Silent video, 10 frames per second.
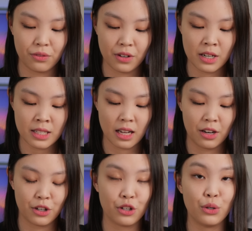first,
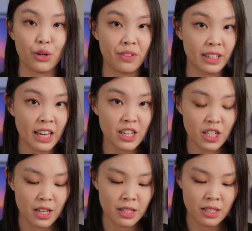under
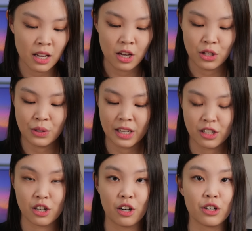notifications, you can
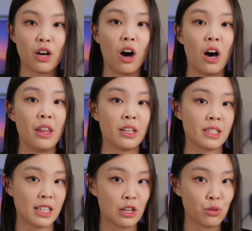turn on
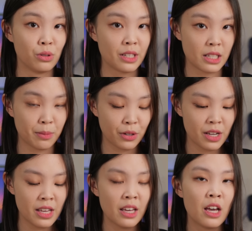scheduled
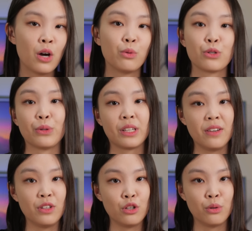summary, which will
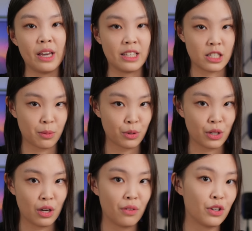give you a
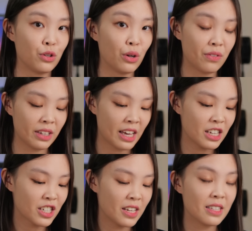summary of your
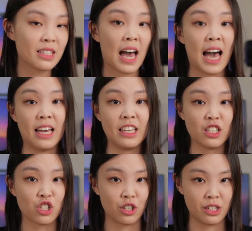notifications at a
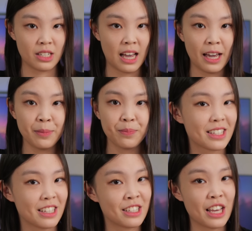certain time.
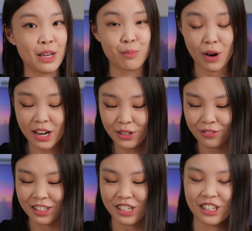This is a brand new
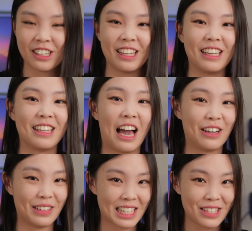feature in
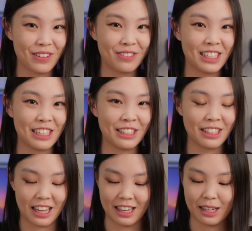iOS 15,
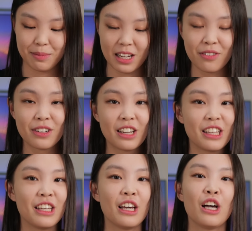and I'm
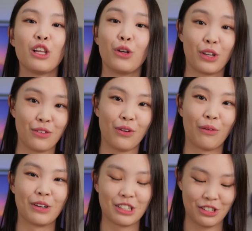definitely looking
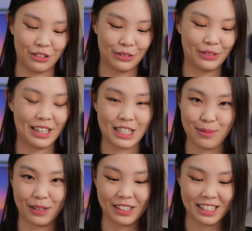forward to
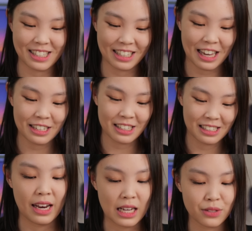experiencing it.
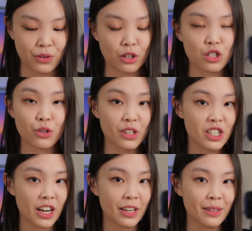And as for screen
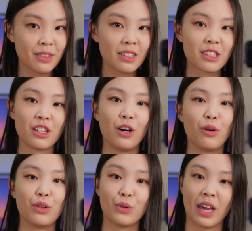sharing,
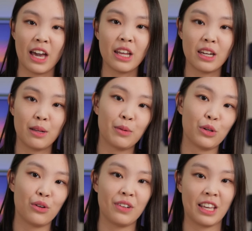so you can enable
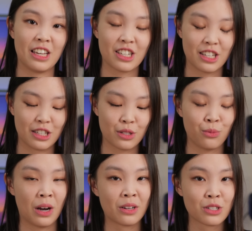notifications
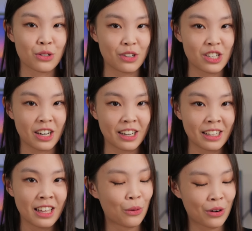while screen
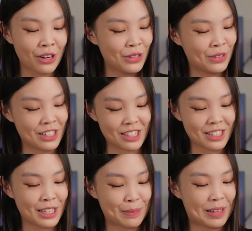sharing, or you can
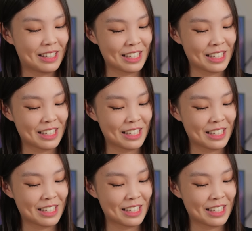just keep it